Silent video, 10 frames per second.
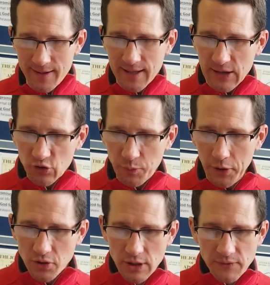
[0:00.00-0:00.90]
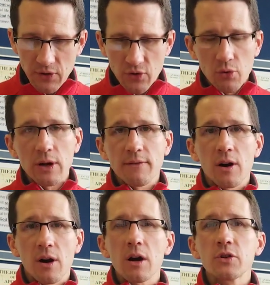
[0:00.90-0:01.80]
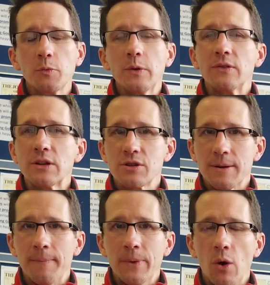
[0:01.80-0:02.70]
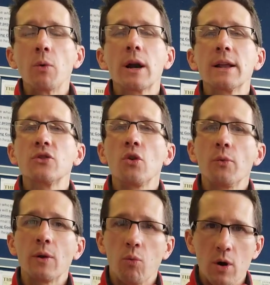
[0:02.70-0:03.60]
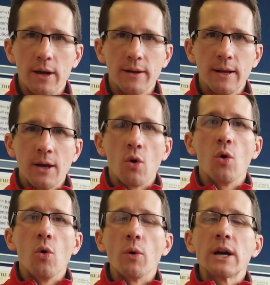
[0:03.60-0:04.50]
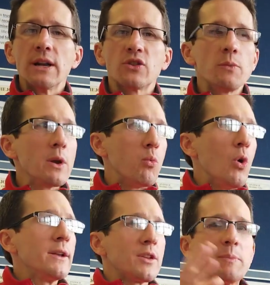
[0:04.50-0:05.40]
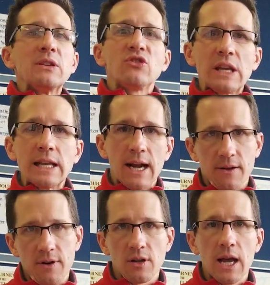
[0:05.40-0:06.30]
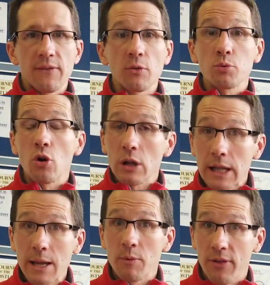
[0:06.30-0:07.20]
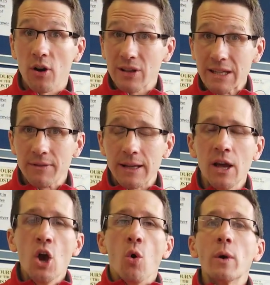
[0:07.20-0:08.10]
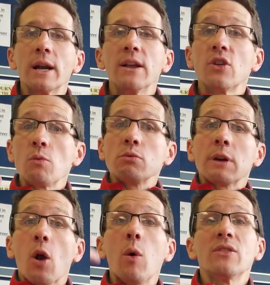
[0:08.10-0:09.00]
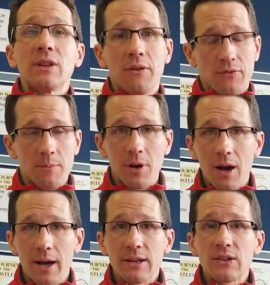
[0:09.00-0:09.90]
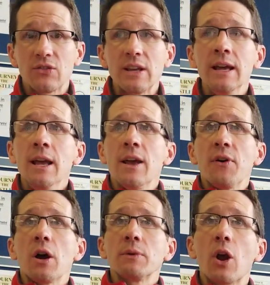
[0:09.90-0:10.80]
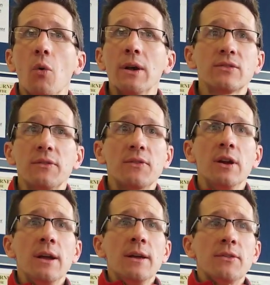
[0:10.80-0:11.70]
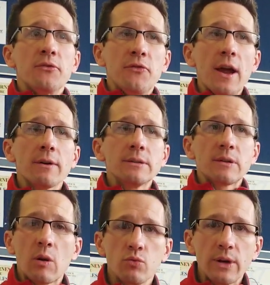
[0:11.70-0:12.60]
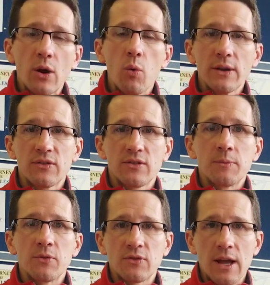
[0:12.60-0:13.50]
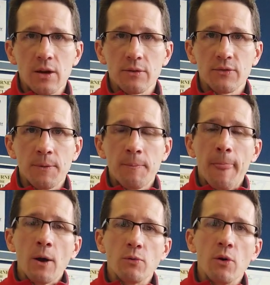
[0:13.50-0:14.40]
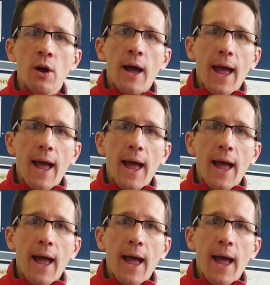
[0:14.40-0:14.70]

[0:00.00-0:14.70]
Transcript: Take a spiritual inventory of our heart's position, what it is that we want, what it is that we want to be seen out of our lives and proclaim with our living, what it is that we're requesting from God, and to see if our requests, if the very requests themselves will